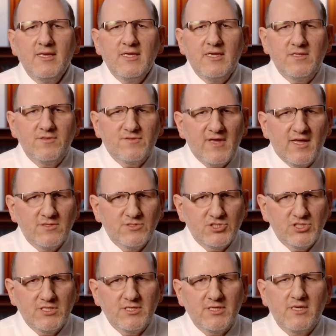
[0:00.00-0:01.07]

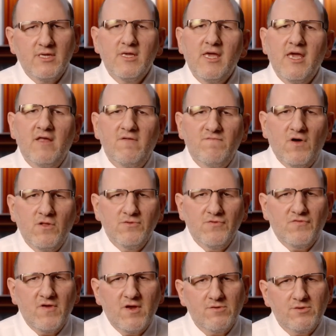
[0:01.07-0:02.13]
intelligently, and
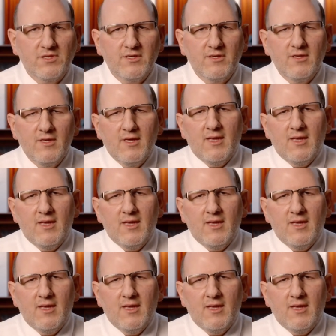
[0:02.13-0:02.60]
voluntarily,